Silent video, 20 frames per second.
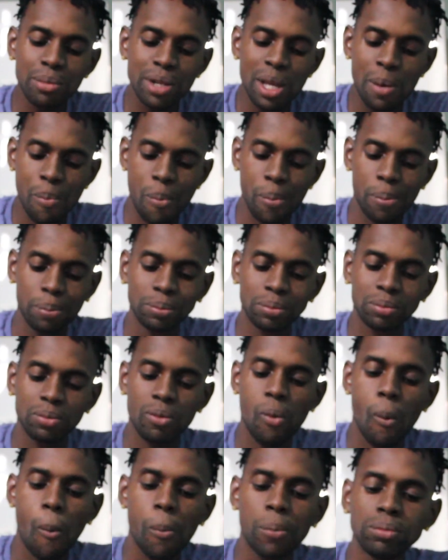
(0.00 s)
So
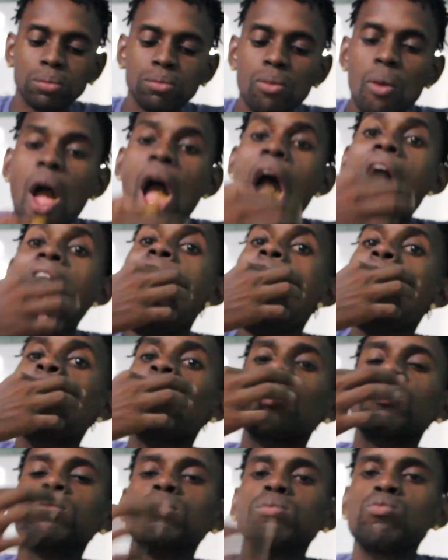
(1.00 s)

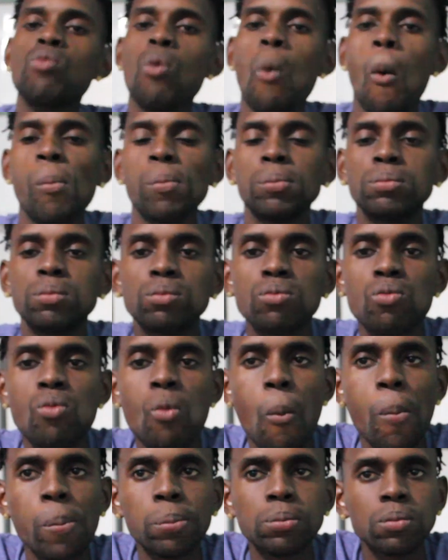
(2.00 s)
you get the taste of
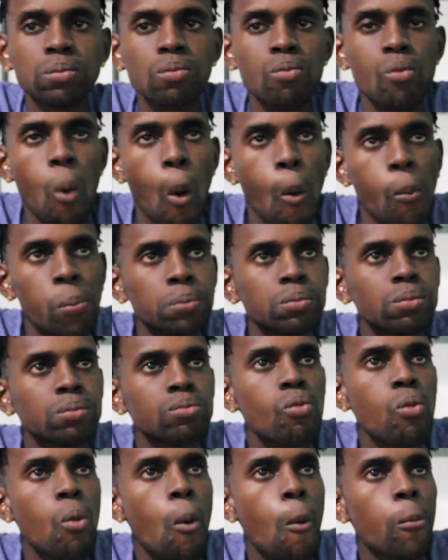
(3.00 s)
it, you get everything
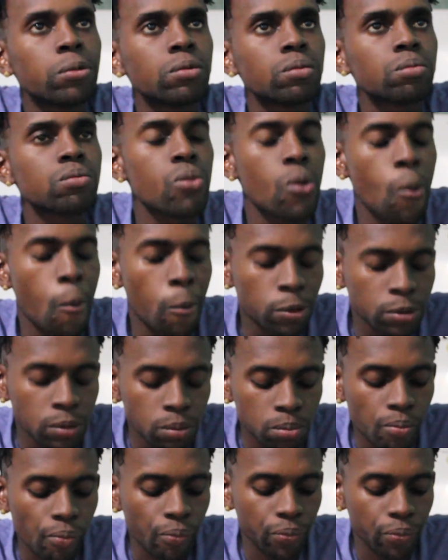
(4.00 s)
there, man.